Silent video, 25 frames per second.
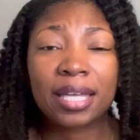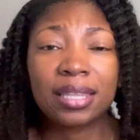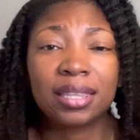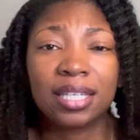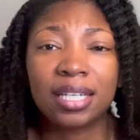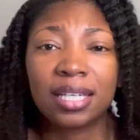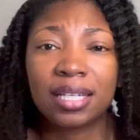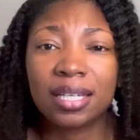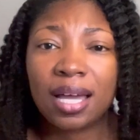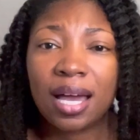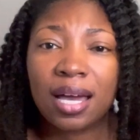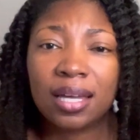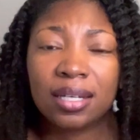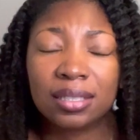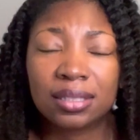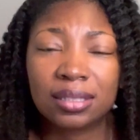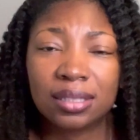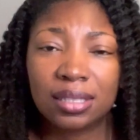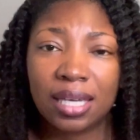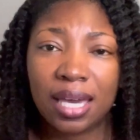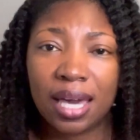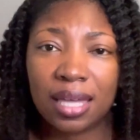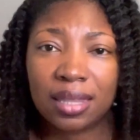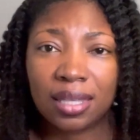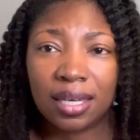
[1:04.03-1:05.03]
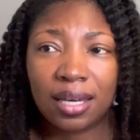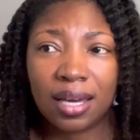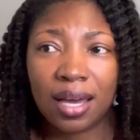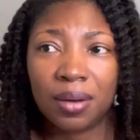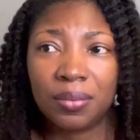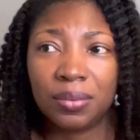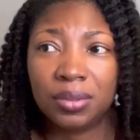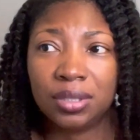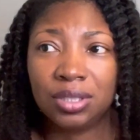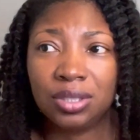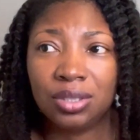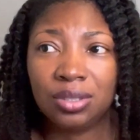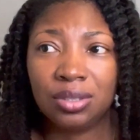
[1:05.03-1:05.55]
then, honestly, I think I
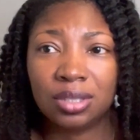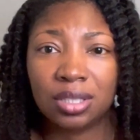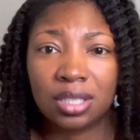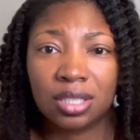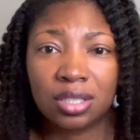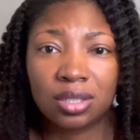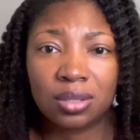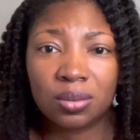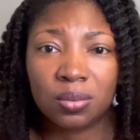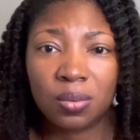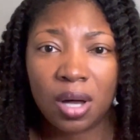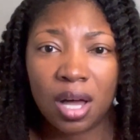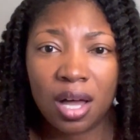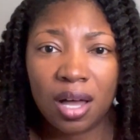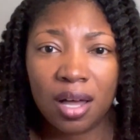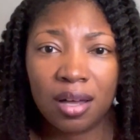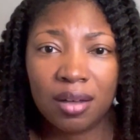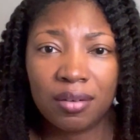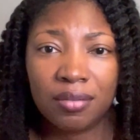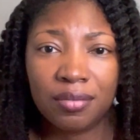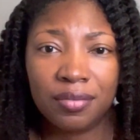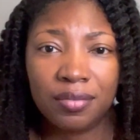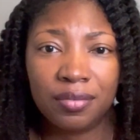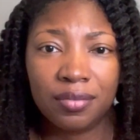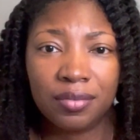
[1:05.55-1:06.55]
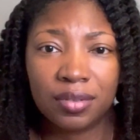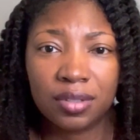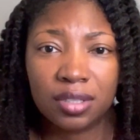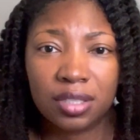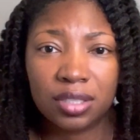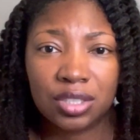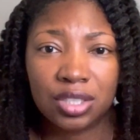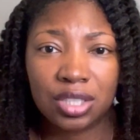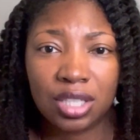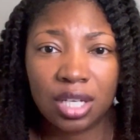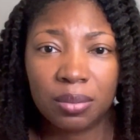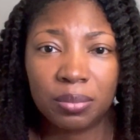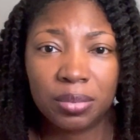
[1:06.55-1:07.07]
was using Suave
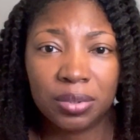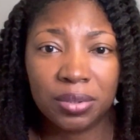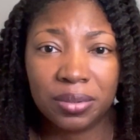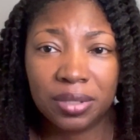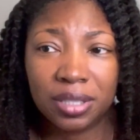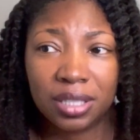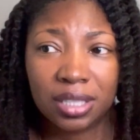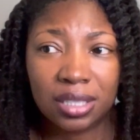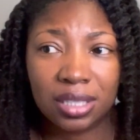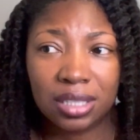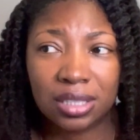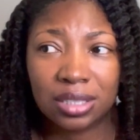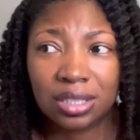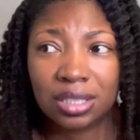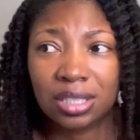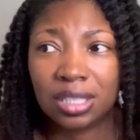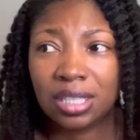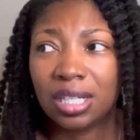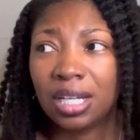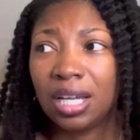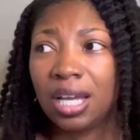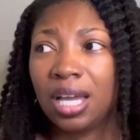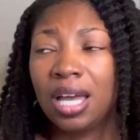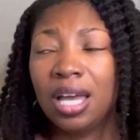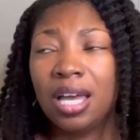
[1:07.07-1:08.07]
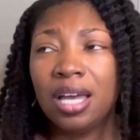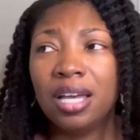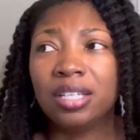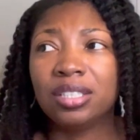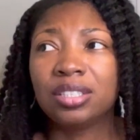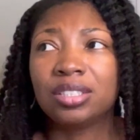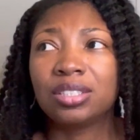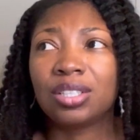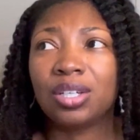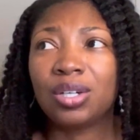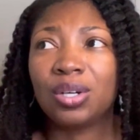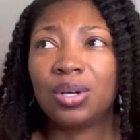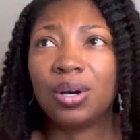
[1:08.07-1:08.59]
shampoo and conditioner.
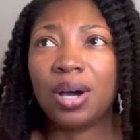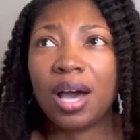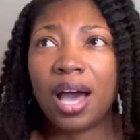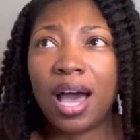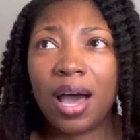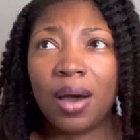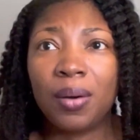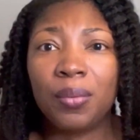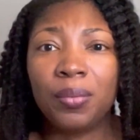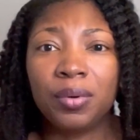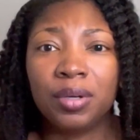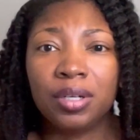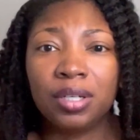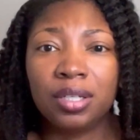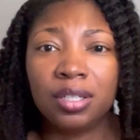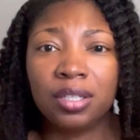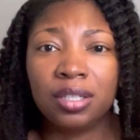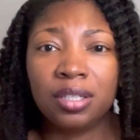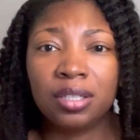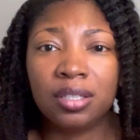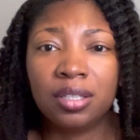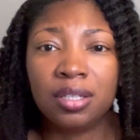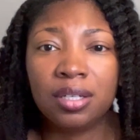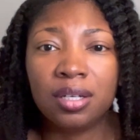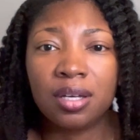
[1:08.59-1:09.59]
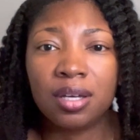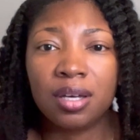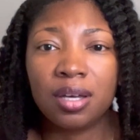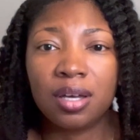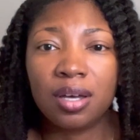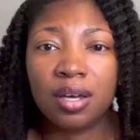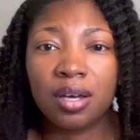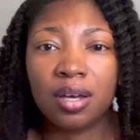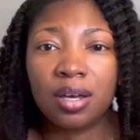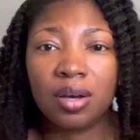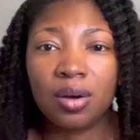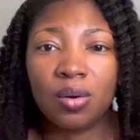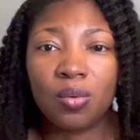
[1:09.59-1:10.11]
So I would
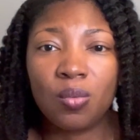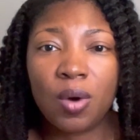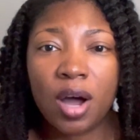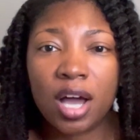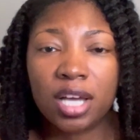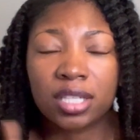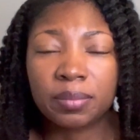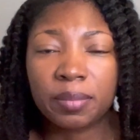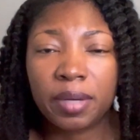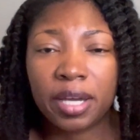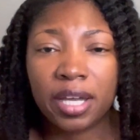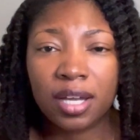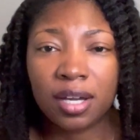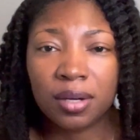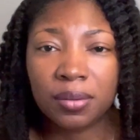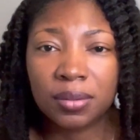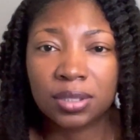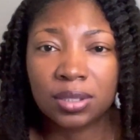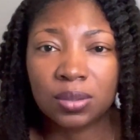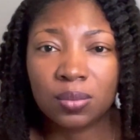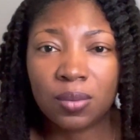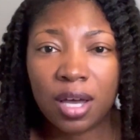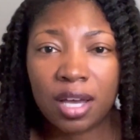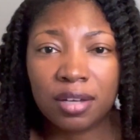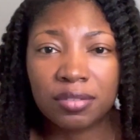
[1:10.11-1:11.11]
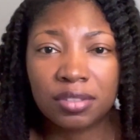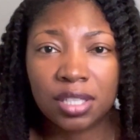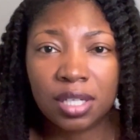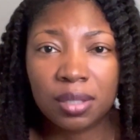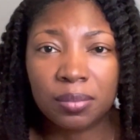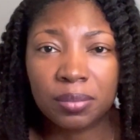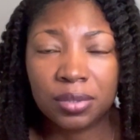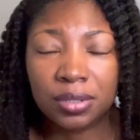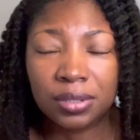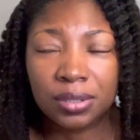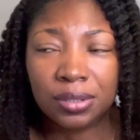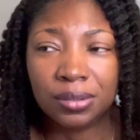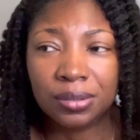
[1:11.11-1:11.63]
wash my hair with Suave
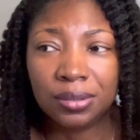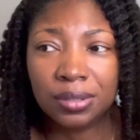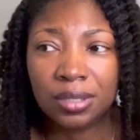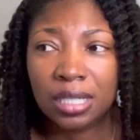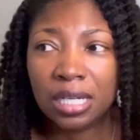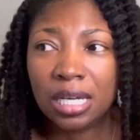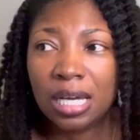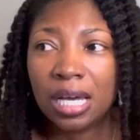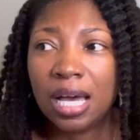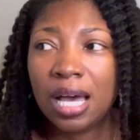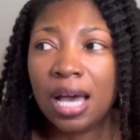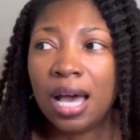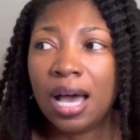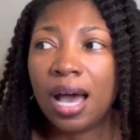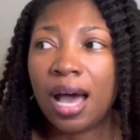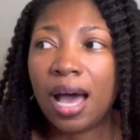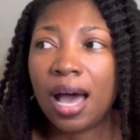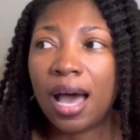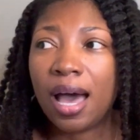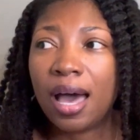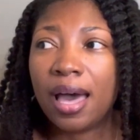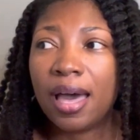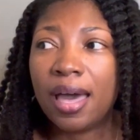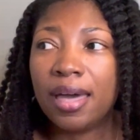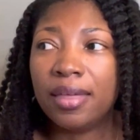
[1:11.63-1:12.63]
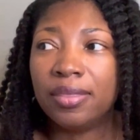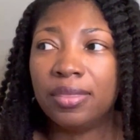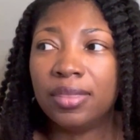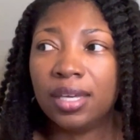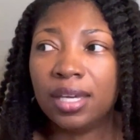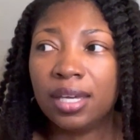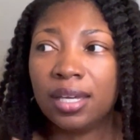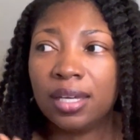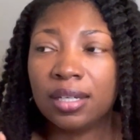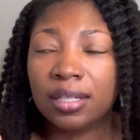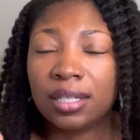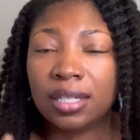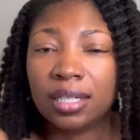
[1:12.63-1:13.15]
shampoo and
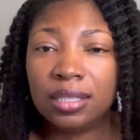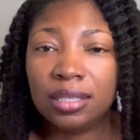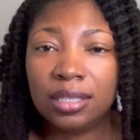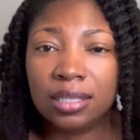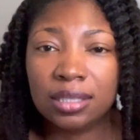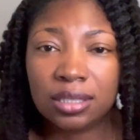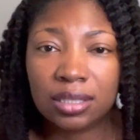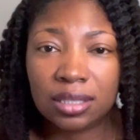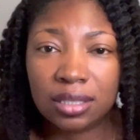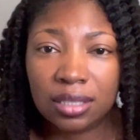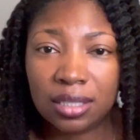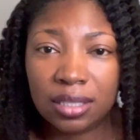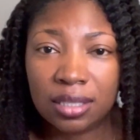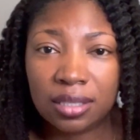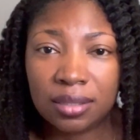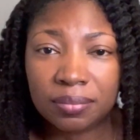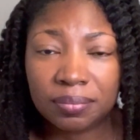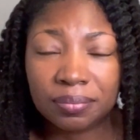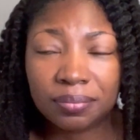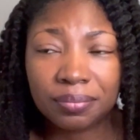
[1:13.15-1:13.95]
then condition it.